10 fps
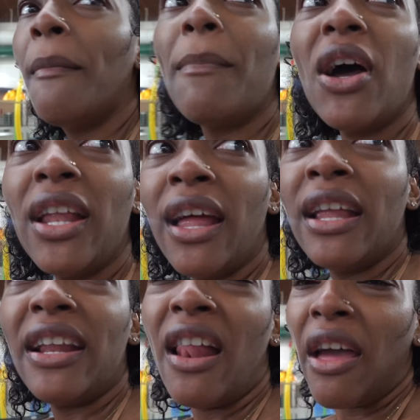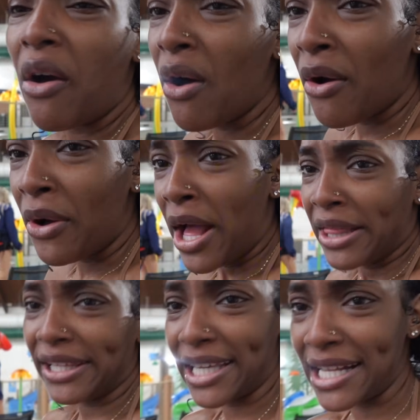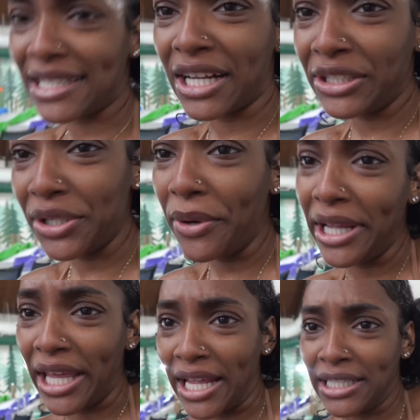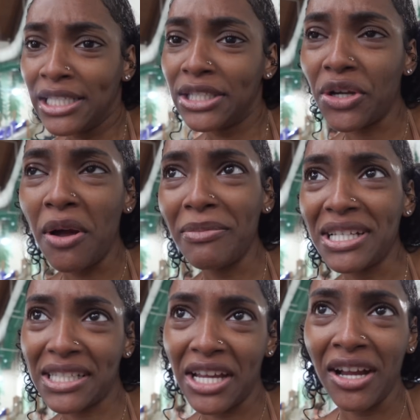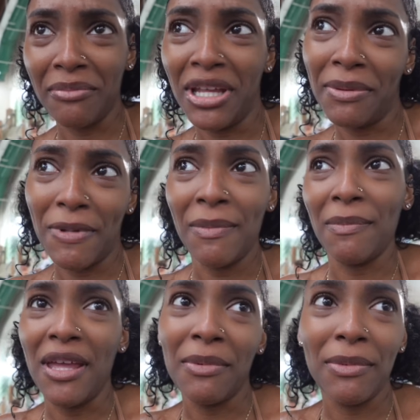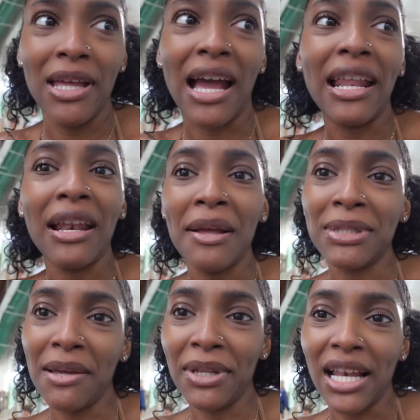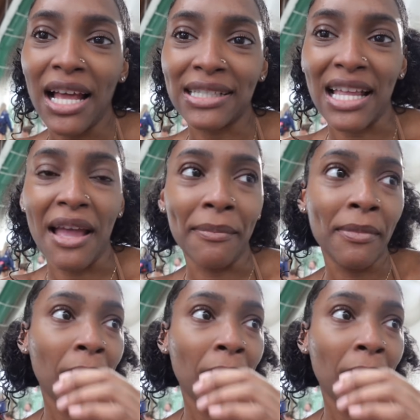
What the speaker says: But they're like, oh, the kids are doing it. Don't be scared. Me. I had them tell me last time.